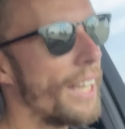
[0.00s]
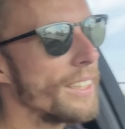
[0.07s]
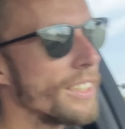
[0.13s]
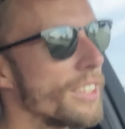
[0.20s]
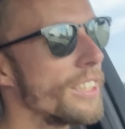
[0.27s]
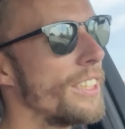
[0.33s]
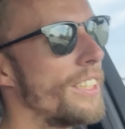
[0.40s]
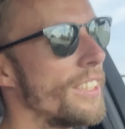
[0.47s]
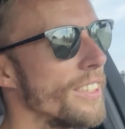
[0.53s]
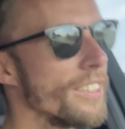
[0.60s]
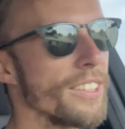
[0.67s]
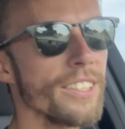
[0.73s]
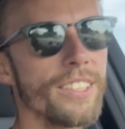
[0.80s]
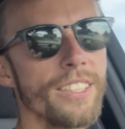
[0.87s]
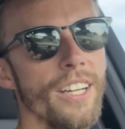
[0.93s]

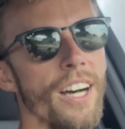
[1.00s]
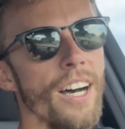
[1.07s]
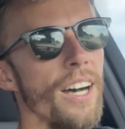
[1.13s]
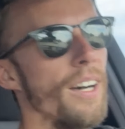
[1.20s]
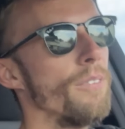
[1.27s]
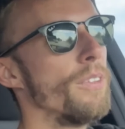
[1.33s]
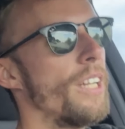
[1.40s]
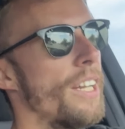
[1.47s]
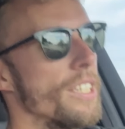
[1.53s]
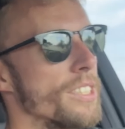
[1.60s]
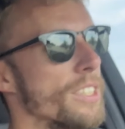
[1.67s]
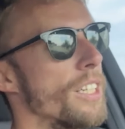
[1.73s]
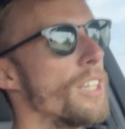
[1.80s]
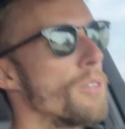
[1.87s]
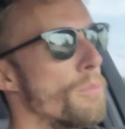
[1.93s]
scenes, it is
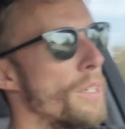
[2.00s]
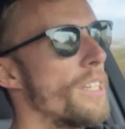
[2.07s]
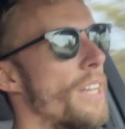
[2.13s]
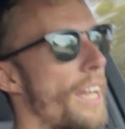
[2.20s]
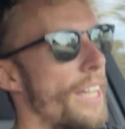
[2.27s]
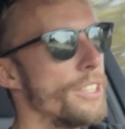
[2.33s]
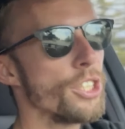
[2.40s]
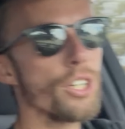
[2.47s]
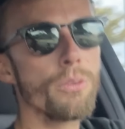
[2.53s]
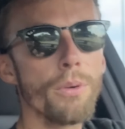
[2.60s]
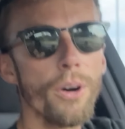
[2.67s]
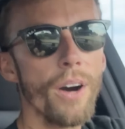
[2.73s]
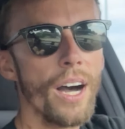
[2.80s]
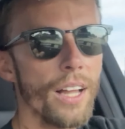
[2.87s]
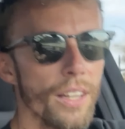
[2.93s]
going to be a
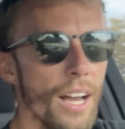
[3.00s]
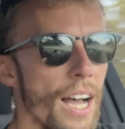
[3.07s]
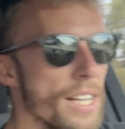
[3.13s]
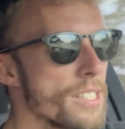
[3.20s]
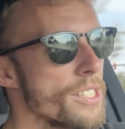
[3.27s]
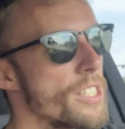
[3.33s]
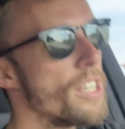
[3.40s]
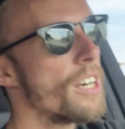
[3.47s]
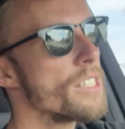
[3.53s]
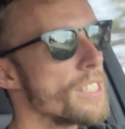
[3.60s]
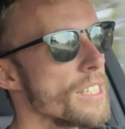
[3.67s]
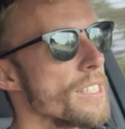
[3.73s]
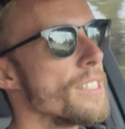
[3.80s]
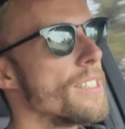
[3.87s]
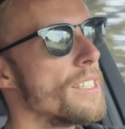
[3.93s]
Turbo LS
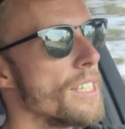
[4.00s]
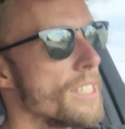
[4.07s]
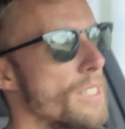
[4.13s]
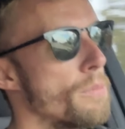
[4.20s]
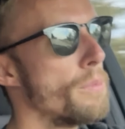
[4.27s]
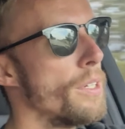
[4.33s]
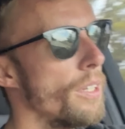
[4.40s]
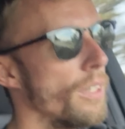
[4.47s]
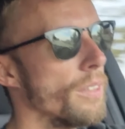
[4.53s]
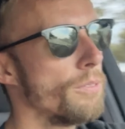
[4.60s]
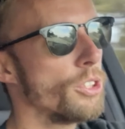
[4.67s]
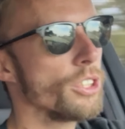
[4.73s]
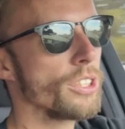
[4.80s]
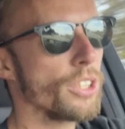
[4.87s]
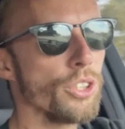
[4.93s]
TR6060 build,
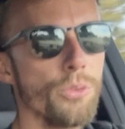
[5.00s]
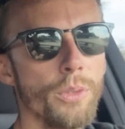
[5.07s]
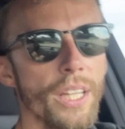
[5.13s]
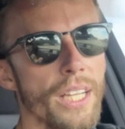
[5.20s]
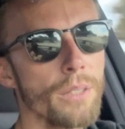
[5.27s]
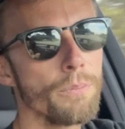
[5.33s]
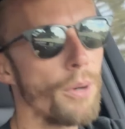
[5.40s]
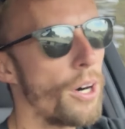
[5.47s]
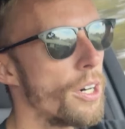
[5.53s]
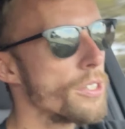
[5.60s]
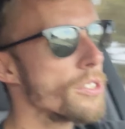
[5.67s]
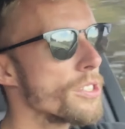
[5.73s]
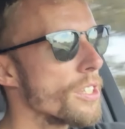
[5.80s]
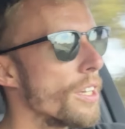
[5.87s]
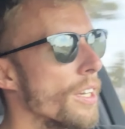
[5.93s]
just accumulating
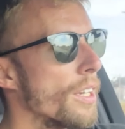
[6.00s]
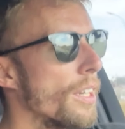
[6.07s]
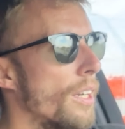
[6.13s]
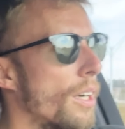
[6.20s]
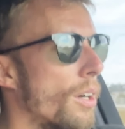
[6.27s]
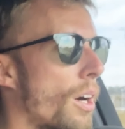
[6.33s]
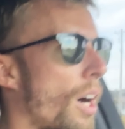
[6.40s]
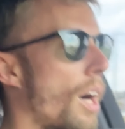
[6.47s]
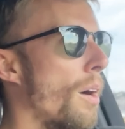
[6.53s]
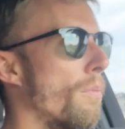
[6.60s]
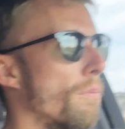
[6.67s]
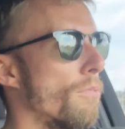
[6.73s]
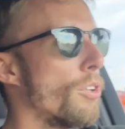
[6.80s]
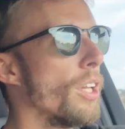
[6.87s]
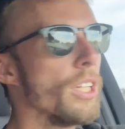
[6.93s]
parts.
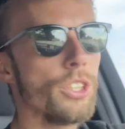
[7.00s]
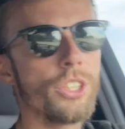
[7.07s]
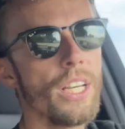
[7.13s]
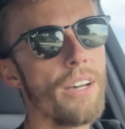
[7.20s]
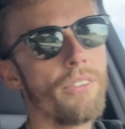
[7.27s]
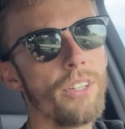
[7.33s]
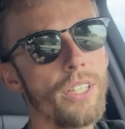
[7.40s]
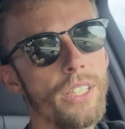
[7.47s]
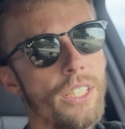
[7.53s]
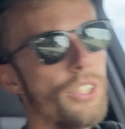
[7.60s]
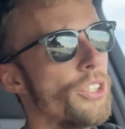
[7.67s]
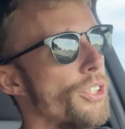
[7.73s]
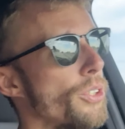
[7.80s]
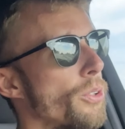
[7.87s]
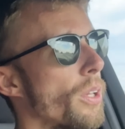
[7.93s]
Really just have an
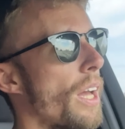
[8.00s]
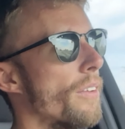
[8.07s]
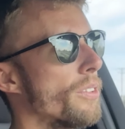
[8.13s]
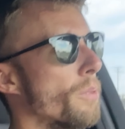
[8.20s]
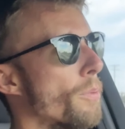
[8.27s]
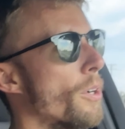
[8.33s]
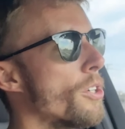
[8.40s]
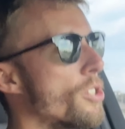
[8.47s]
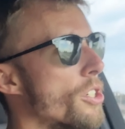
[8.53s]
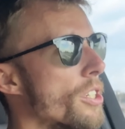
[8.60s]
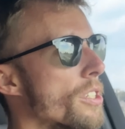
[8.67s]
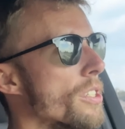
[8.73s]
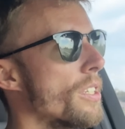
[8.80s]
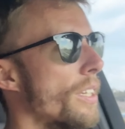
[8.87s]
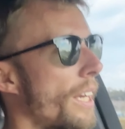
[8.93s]
ECU left to
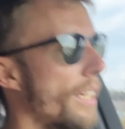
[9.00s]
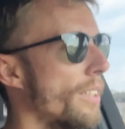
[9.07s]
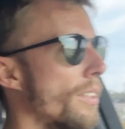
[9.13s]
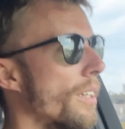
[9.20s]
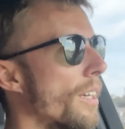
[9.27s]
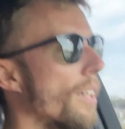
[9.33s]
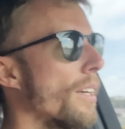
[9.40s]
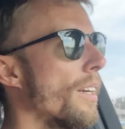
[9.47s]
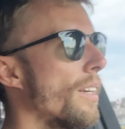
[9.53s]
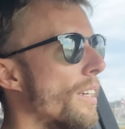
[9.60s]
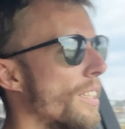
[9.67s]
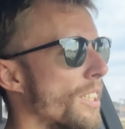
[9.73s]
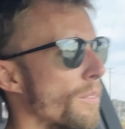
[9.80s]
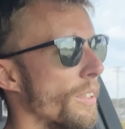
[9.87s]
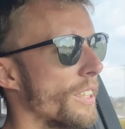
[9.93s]
purchase, and then
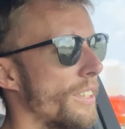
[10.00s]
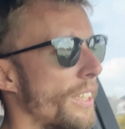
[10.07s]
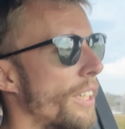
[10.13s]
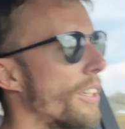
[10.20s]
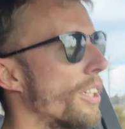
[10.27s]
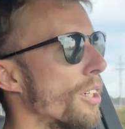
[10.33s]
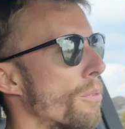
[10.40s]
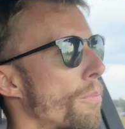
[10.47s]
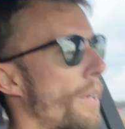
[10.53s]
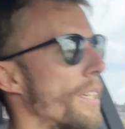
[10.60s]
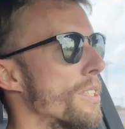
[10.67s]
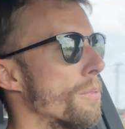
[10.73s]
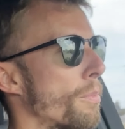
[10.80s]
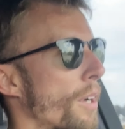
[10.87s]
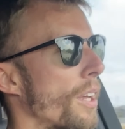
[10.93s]
some exterior
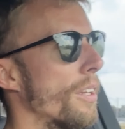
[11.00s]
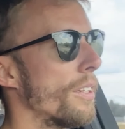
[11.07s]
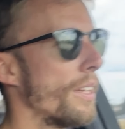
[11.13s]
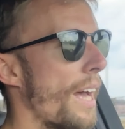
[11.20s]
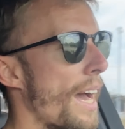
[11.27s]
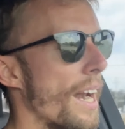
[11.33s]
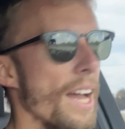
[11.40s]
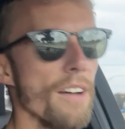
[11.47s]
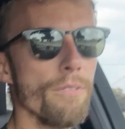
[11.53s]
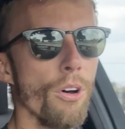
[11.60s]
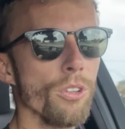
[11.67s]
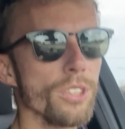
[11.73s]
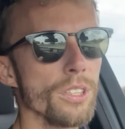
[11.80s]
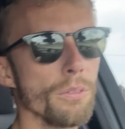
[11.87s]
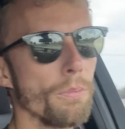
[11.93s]
bits, but other than that, I have
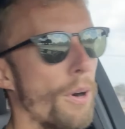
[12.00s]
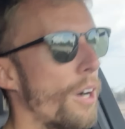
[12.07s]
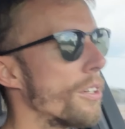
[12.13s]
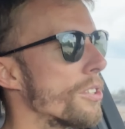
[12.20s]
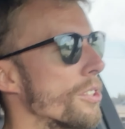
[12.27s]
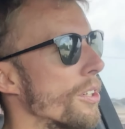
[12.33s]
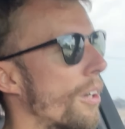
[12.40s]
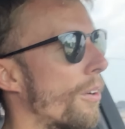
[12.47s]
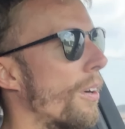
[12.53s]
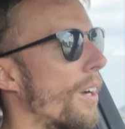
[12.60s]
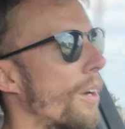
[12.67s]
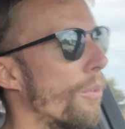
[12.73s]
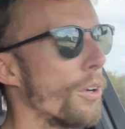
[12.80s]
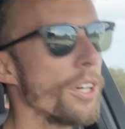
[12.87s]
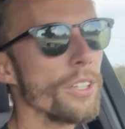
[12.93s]
most of the parts. So
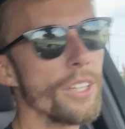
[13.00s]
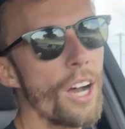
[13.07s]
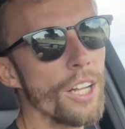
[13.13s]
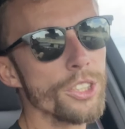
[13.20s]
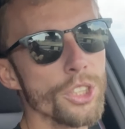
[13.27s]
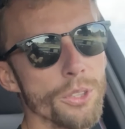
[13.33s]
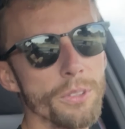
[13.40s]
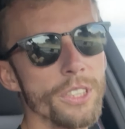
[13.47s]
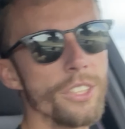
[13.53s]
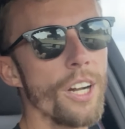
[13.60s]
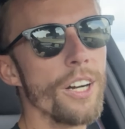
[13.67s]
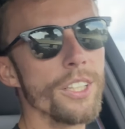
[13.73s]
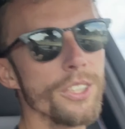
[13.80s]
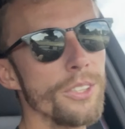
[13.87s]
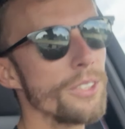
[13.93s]
what are your thoughts? Should we
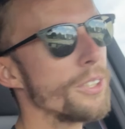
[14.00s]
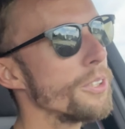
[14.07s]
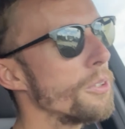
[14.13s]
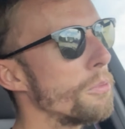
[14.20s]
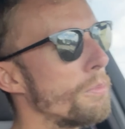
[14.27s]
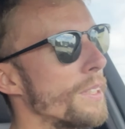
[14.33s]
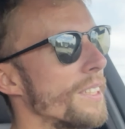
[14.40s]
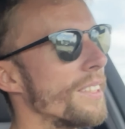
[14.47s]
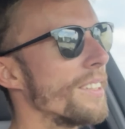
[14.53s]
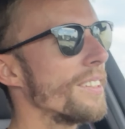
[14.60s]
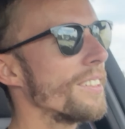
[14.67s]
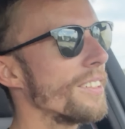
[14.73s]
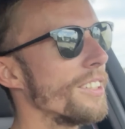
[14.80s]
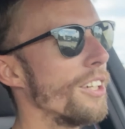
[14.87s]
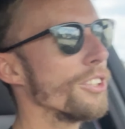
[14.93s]
start a YouTube and
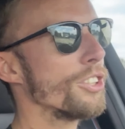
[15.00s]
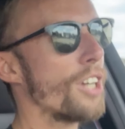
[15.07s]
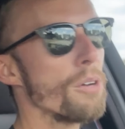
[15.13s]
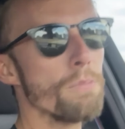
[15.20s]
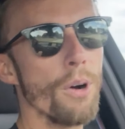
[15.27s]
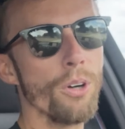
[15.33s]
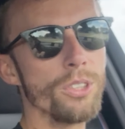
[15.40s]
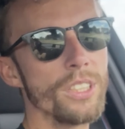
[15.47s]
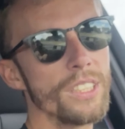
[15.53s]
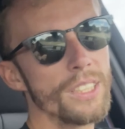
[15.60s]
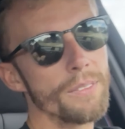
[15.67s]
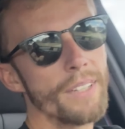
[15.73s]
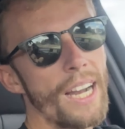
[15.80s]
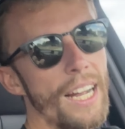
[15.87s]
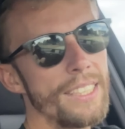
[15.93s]
start posting
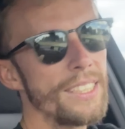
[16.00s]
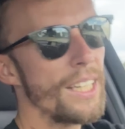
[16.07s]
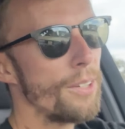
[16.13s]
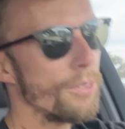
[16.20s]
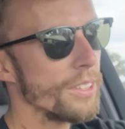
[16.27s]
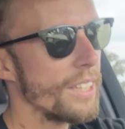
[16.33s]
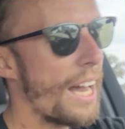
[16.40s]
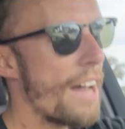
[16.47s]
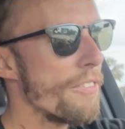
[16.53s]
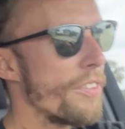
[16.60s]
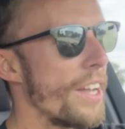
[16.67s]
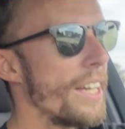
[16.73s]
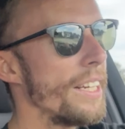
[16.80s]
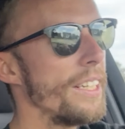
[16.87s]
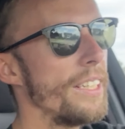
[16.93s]
some content with the
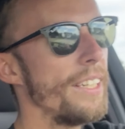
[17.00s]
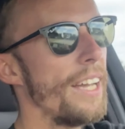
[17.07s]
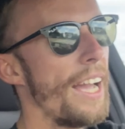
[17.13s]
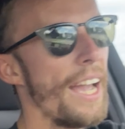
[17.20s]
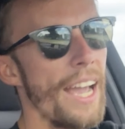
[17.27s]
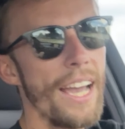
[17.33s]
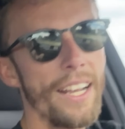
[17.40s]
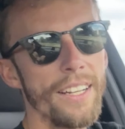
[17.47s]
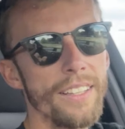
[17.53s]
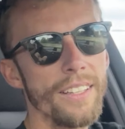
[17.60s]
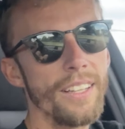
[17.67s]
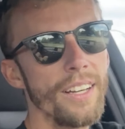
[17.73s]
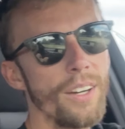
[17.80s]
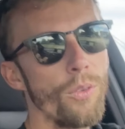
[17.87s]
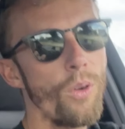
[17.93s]
F80 and
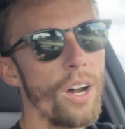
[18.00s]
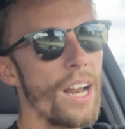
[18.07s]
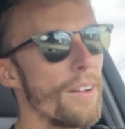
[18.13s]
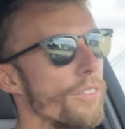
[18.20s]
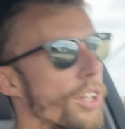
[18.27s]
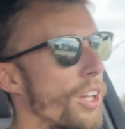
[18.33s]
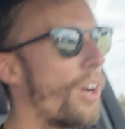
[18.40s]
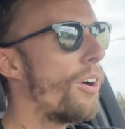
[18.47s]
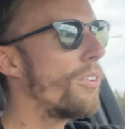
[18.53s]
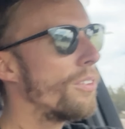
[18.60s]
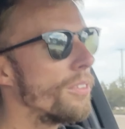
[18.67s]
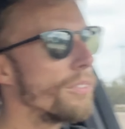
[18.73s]
the 1M clone?